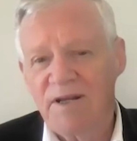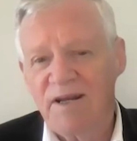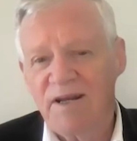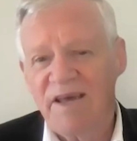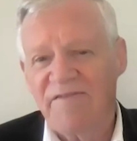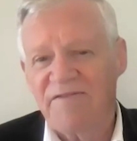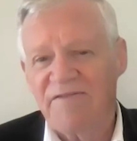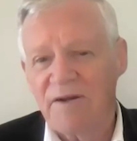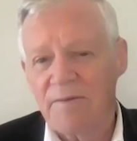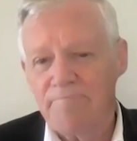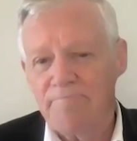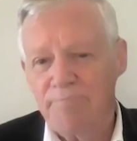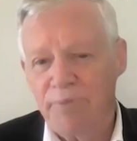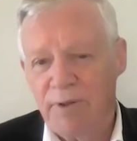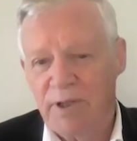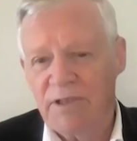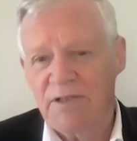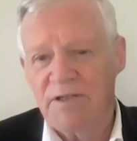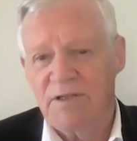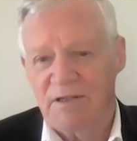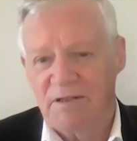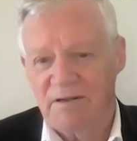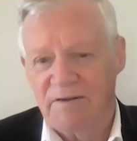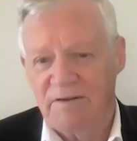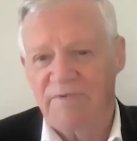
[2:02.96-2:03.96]

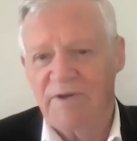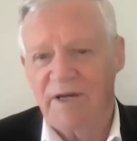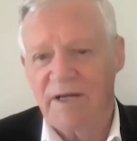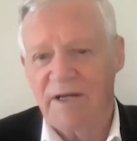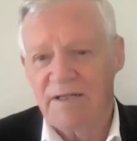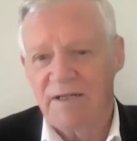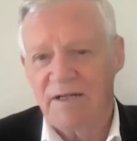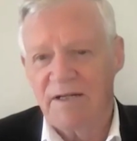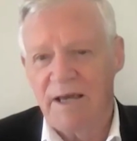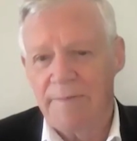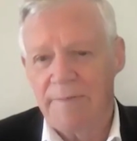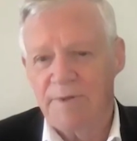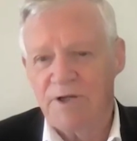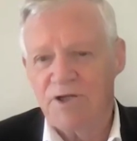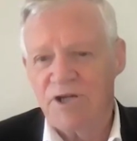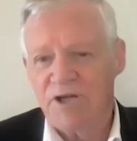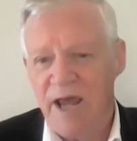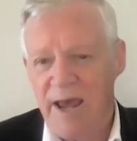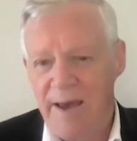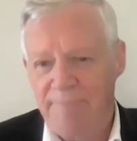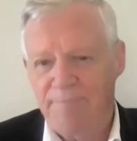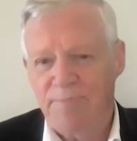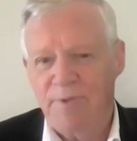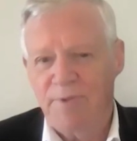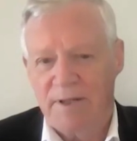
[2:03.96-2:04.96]
inevitability of that damage
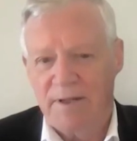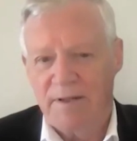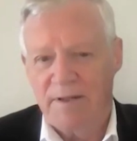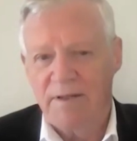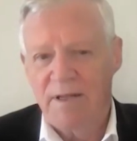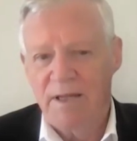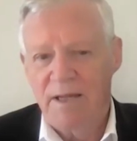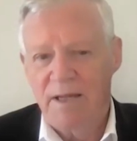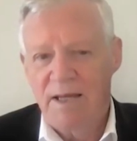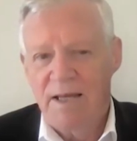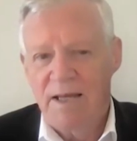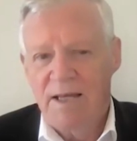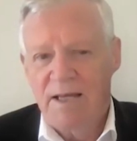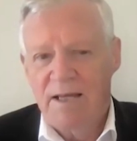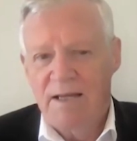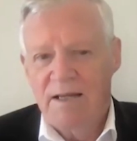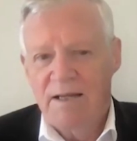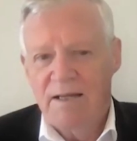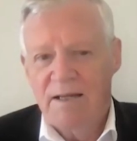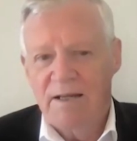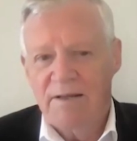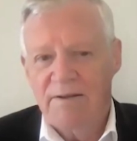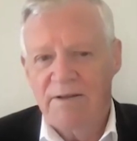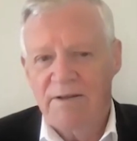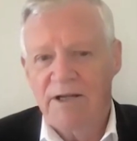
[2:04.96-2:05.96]
happening
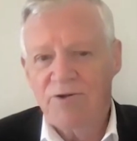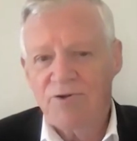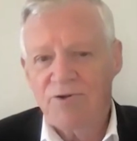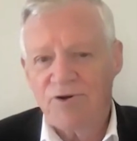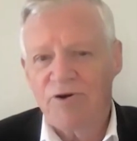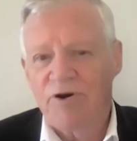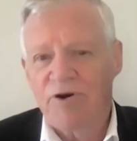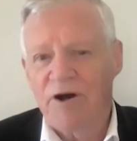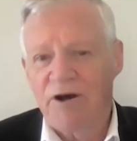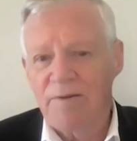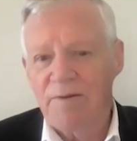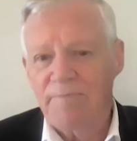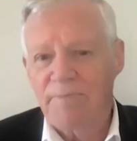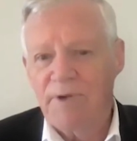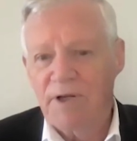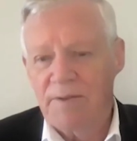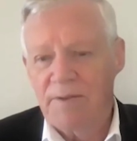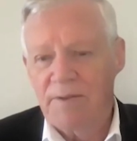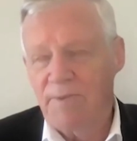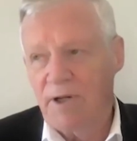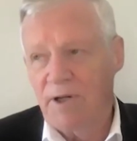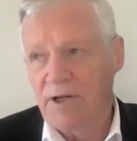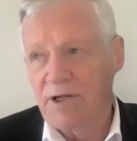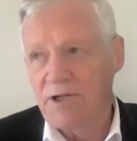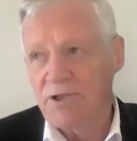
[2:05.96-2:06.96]
and then try and
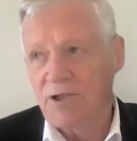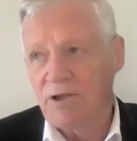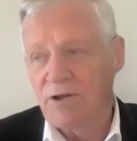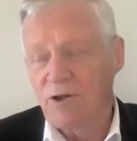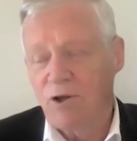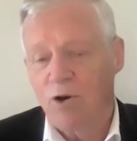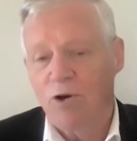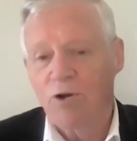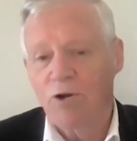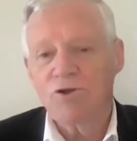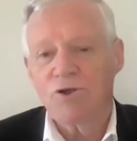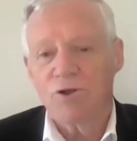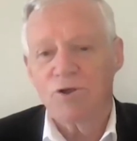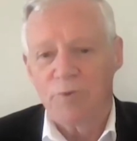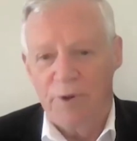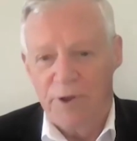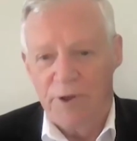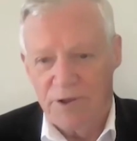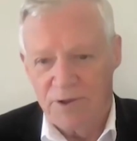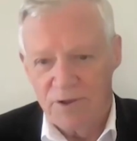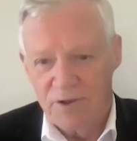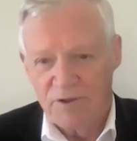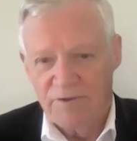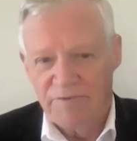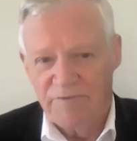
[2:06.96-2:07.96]
minimize the
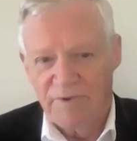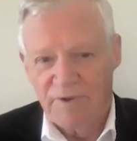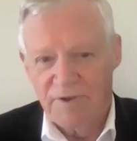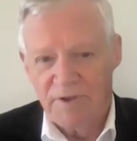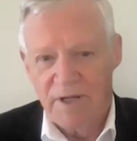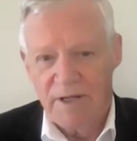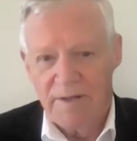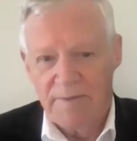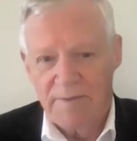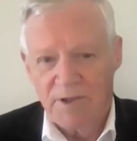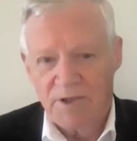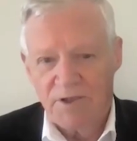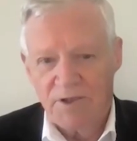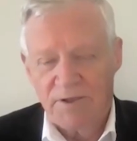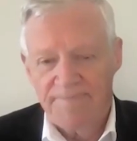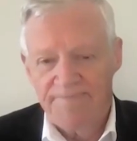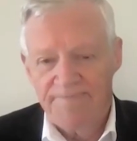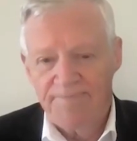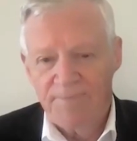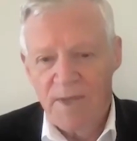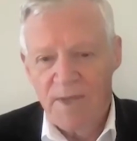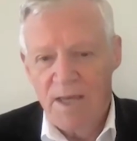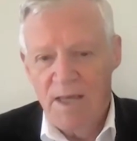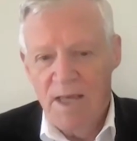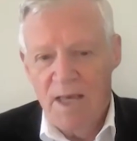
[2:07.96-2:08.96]
consequences of the damage,
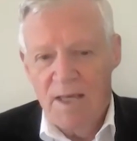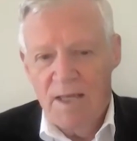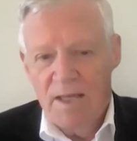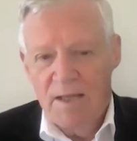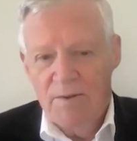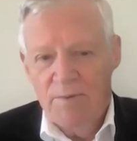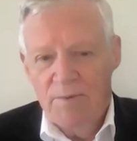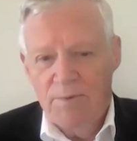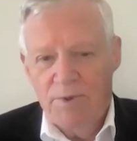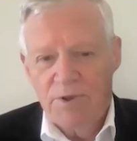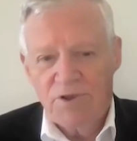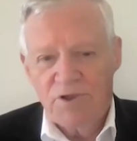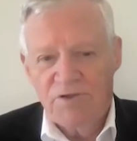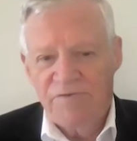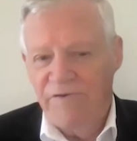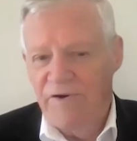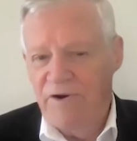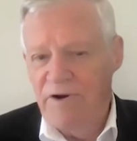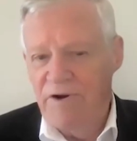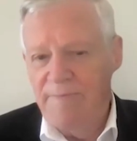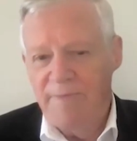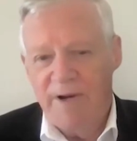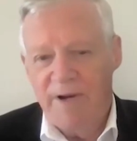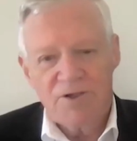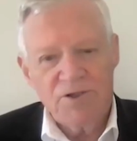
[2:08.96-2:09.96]
which is
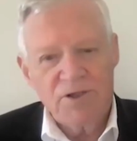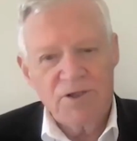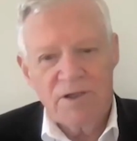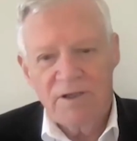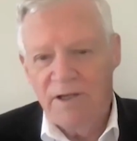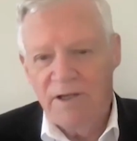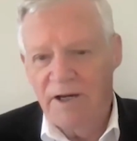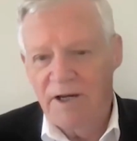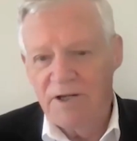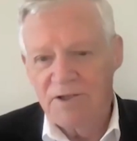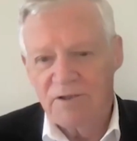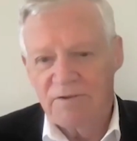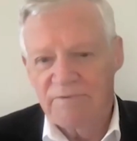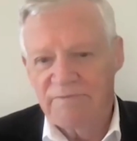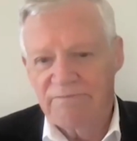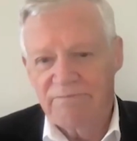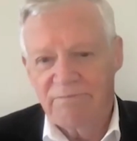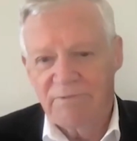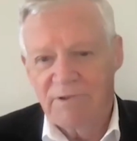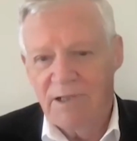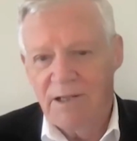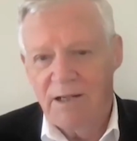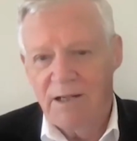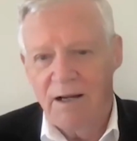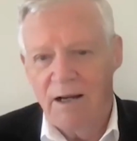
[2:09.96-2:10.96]
very much a case of
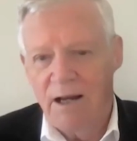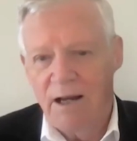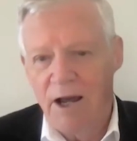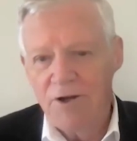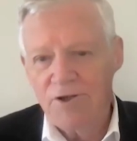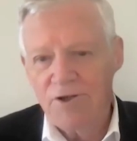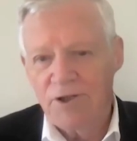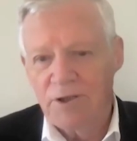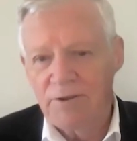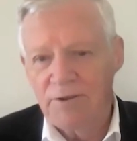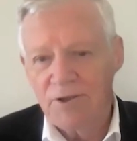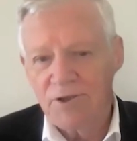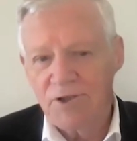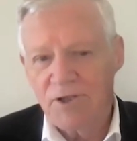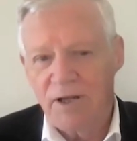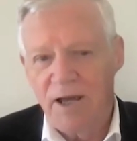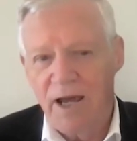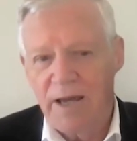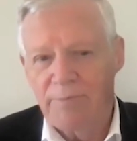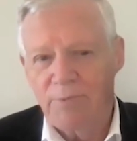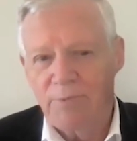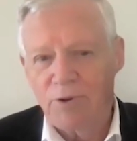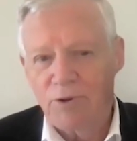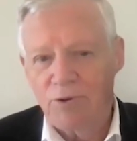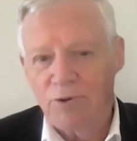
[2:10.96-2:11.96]
closing the
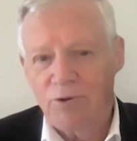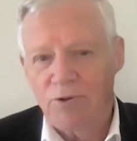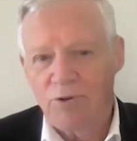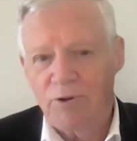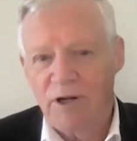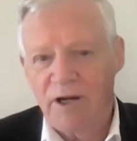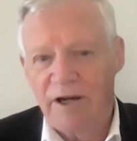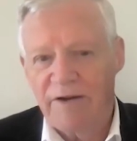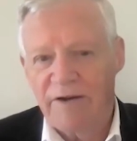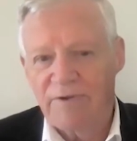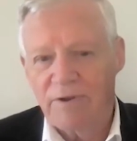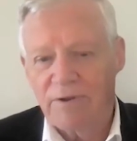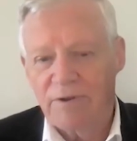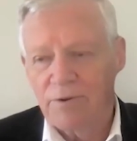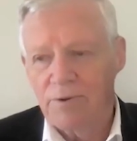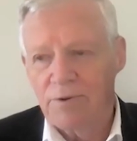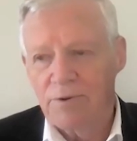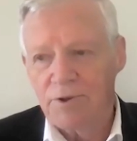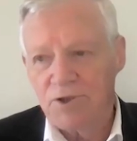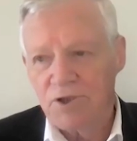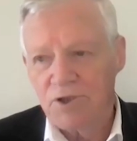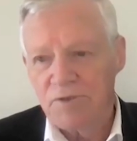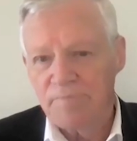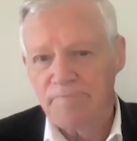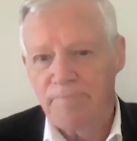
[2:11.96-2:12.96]
stable door after the
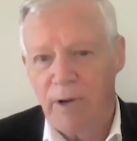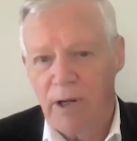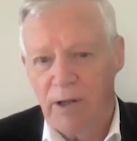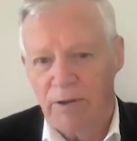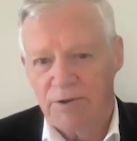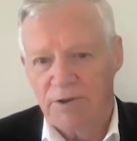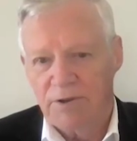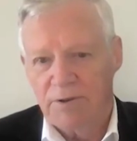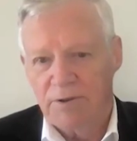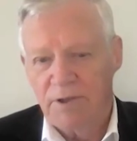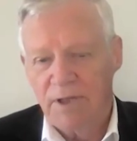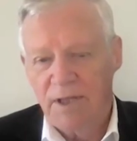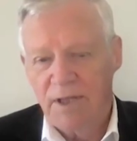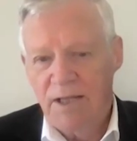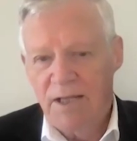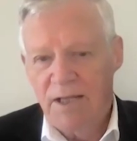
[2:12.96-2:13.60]
horse has bolted.